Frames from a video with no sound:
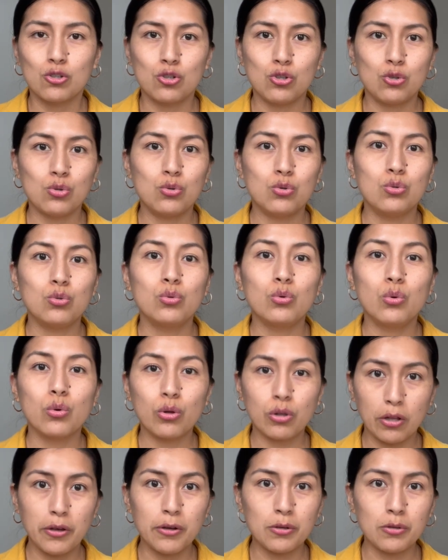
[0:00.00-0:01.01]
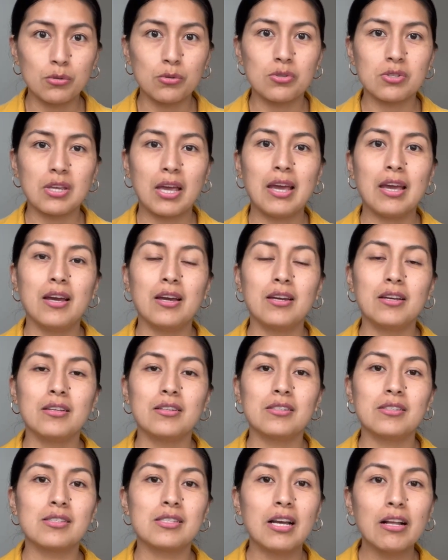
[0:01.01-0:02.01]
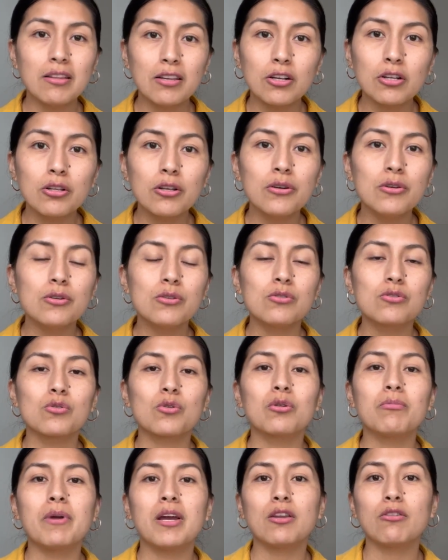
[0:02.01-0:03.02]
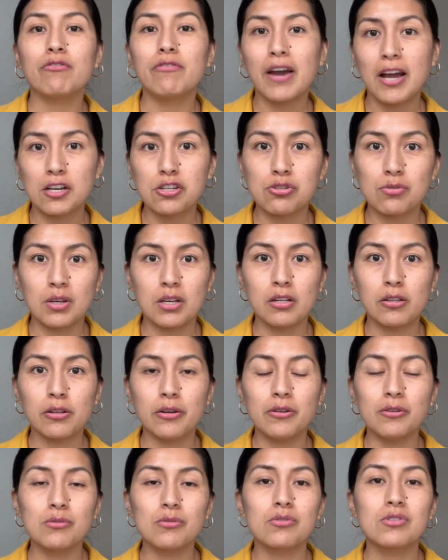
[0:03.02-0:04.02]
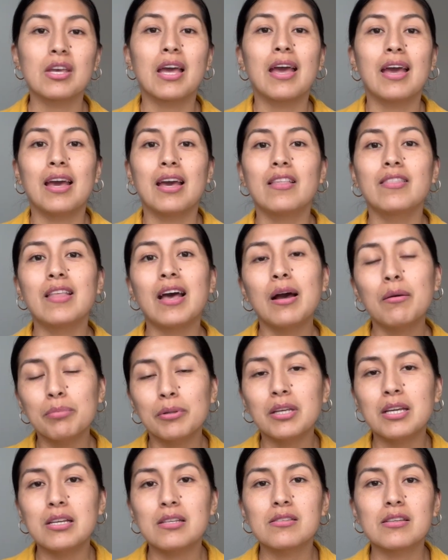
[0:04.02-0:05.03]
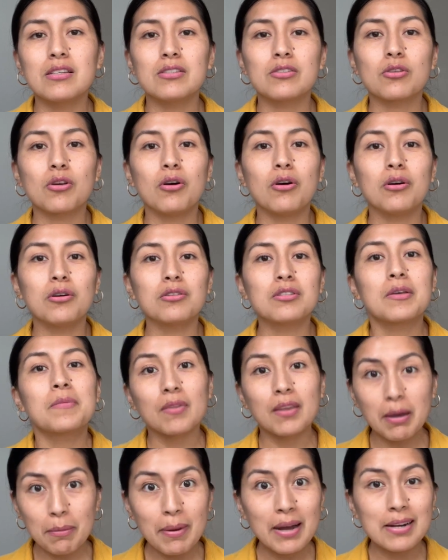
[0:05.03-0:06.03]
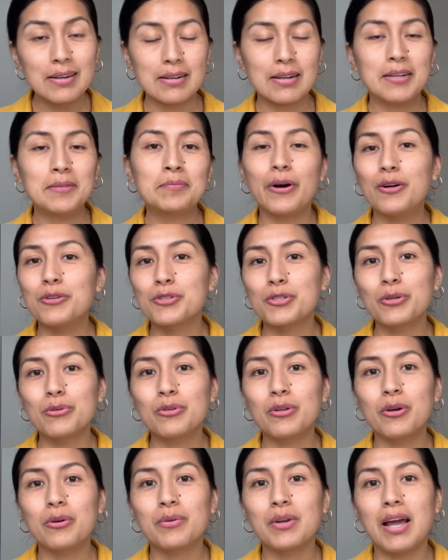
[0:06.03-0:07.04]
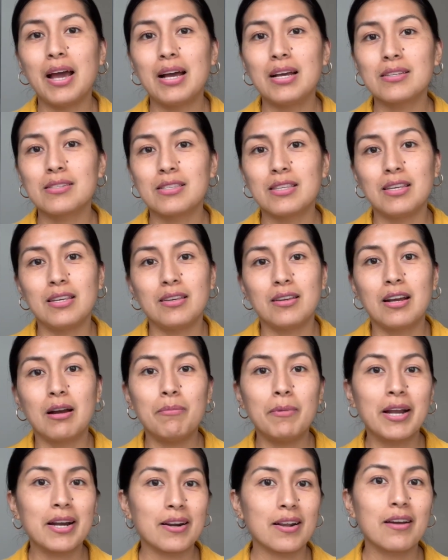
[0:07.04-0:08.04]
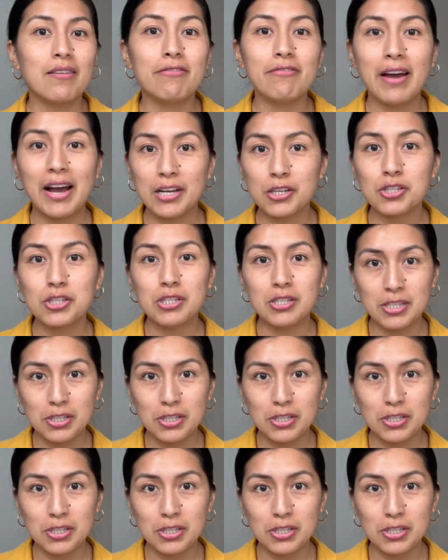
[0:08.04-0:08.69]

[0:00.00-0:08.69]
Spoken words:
to clothes and selling clothes or manufacturing clothes. And that place is called Gamarra, also known as the Gamarra Fashion